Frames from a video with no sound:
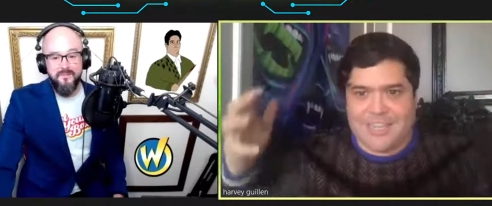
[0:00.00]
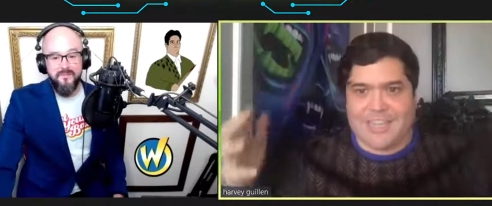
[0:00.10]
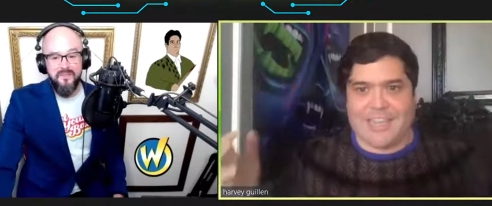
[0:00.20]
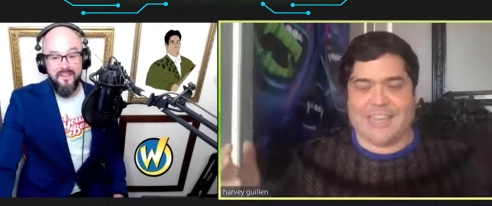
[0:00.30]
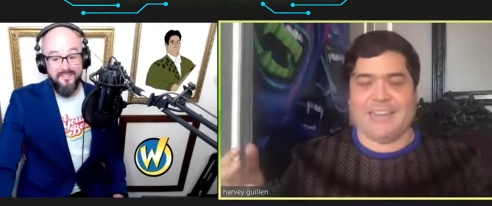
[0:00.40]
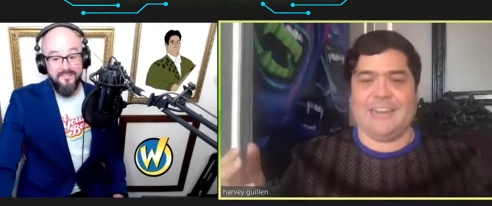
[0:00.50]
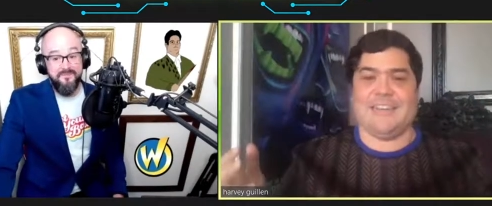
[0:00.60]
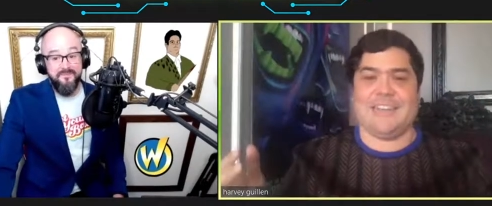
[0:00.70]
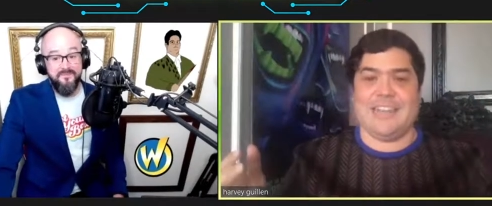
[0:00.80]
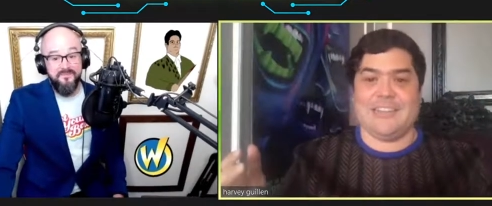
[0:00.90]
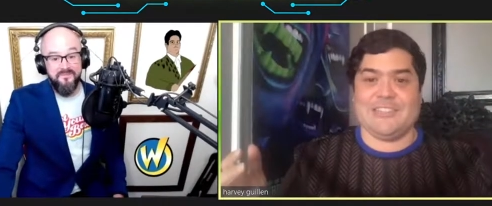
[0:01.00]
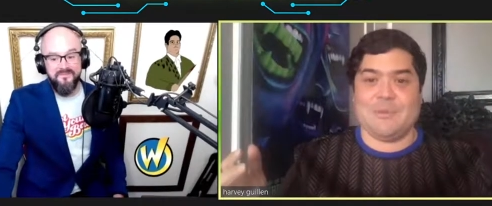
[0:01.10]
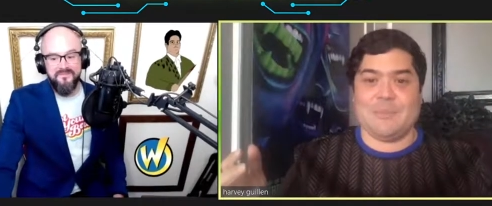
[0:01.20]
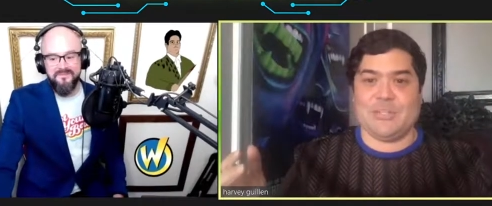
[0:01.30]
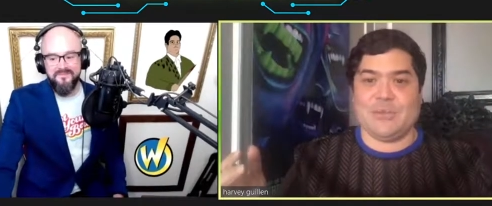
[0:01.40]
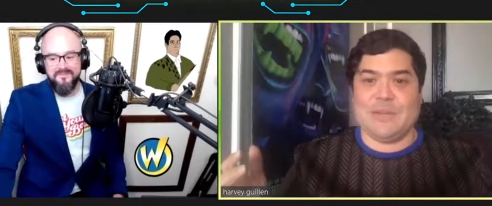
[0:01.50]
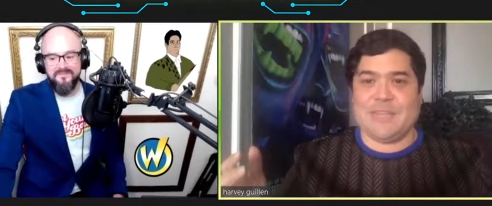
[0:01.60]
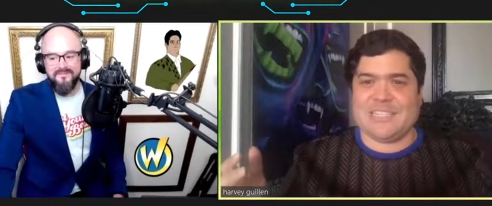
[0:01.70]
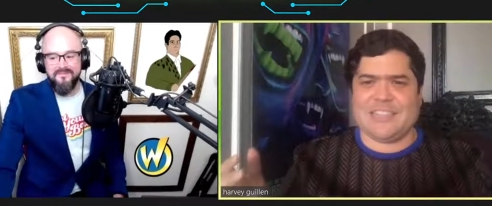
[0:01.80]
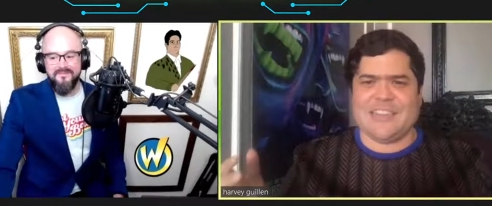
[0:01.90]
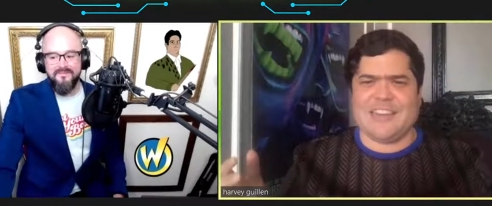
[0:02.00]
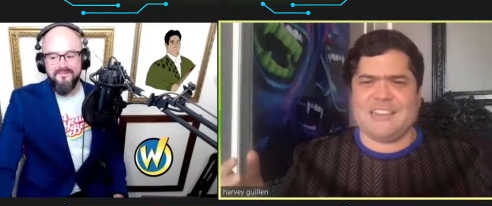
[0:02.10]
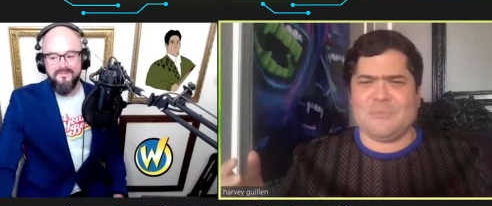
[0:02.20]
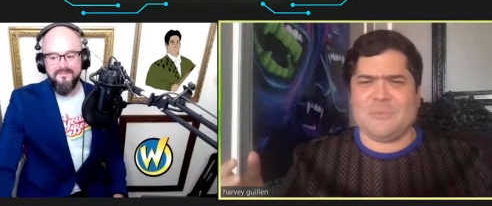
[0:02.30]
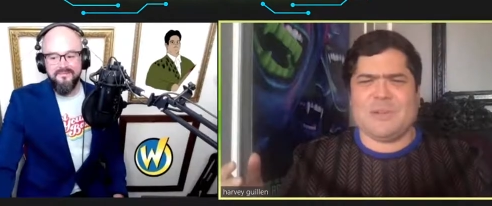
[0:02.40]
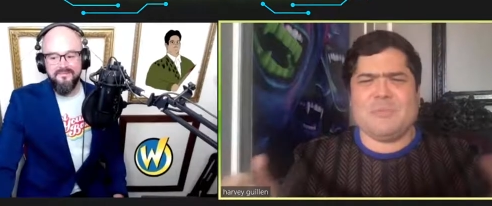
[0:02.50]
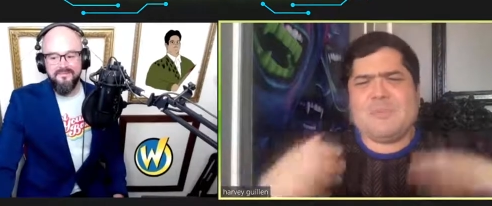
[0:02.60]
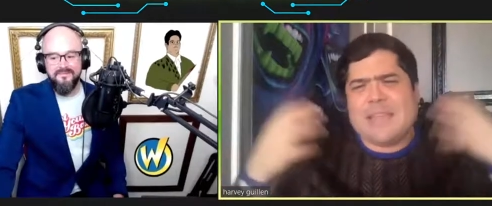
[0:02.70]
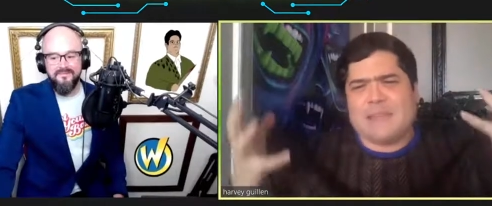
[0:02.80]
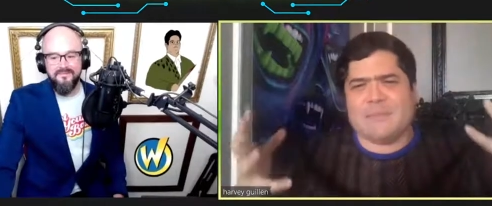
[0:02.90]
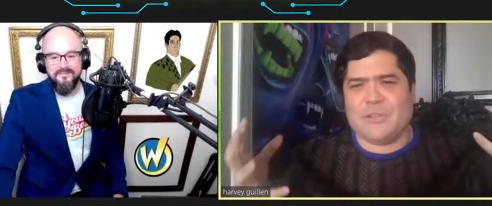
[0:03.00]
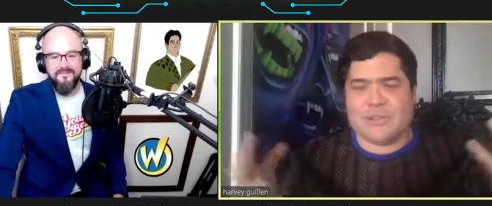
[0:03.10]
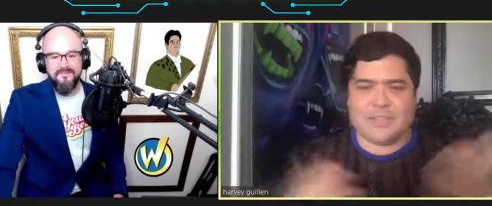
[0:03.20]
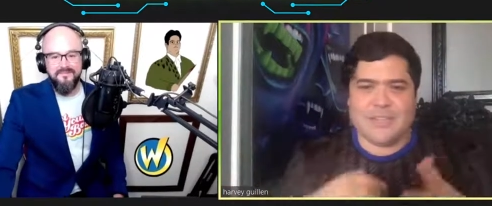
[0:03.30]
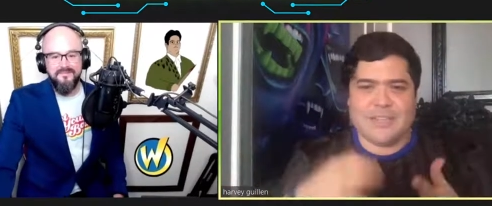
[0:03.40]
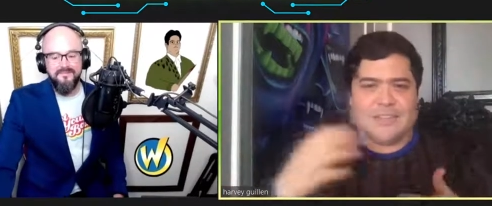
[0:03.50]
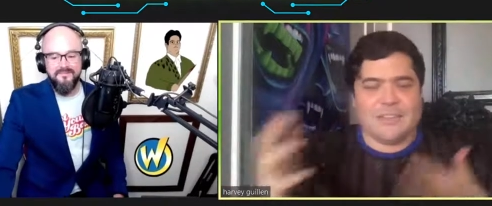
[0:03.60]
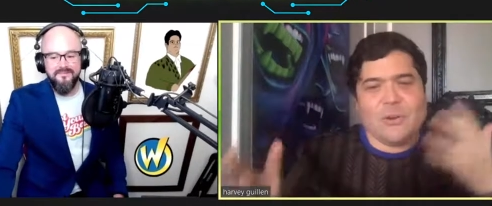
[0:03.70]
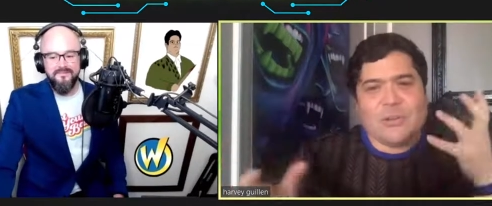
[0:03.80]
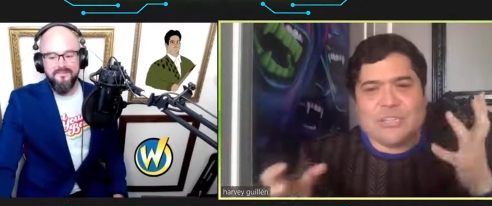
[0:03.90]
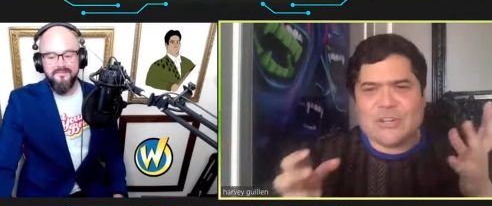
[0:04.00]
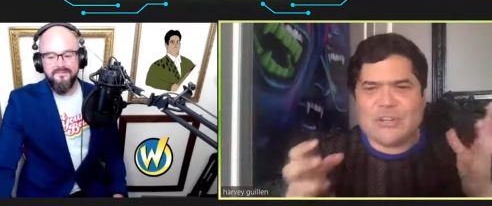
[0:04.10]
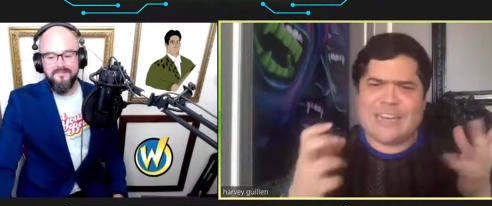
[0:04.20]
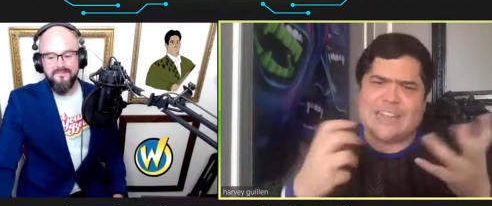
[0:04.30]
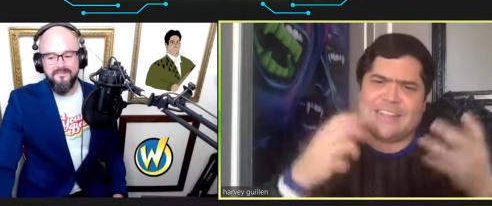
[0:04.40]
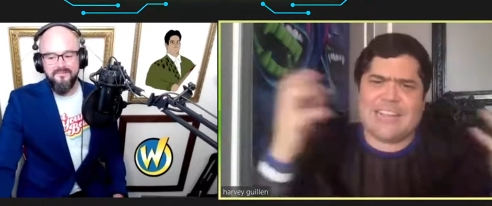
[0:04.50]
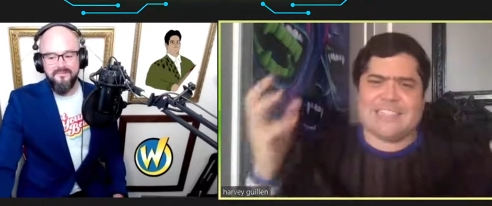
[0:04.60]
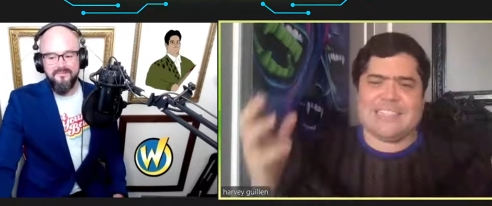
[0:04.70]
Speaker 1: And I just remember doing it because I thought, what would make him look older and like classic?